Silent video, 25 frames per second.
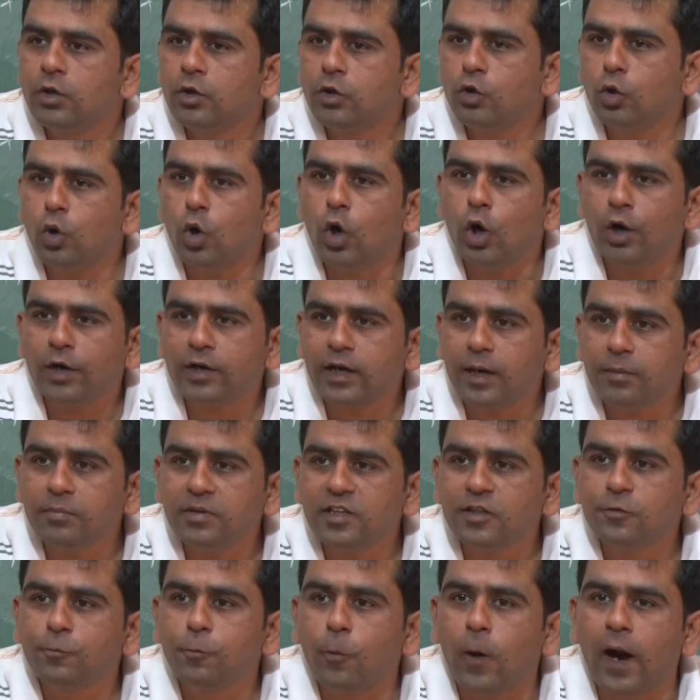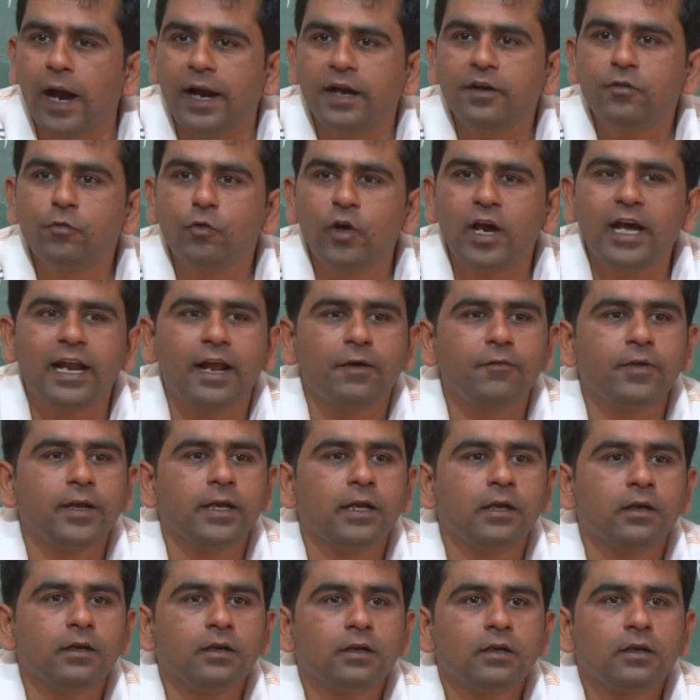To overcome this point, we are
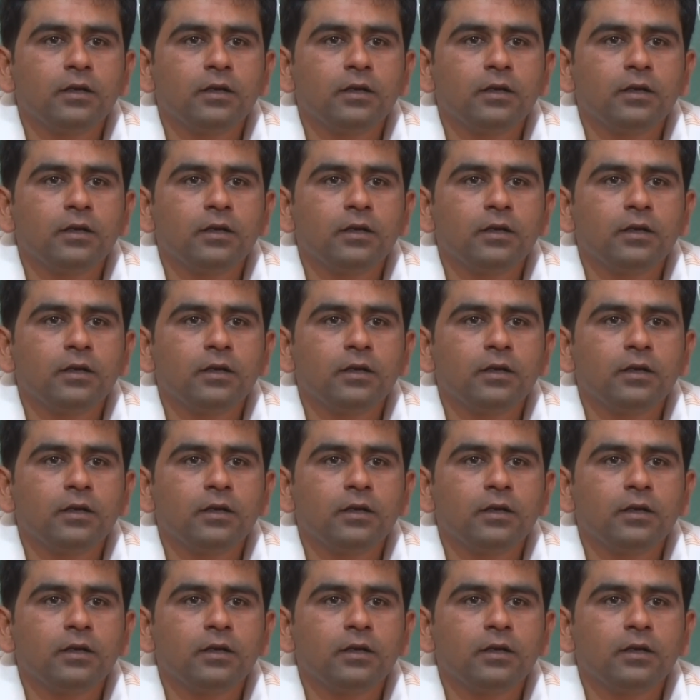having